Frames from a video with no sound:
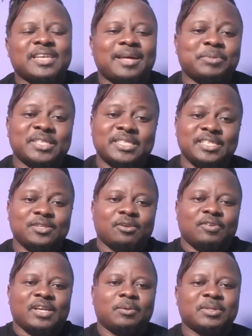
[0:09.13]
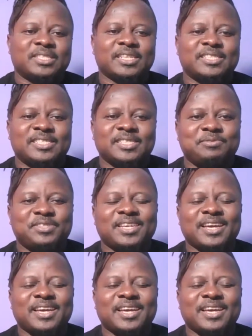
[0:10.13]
I'm the CEO of ELEGBETE TV,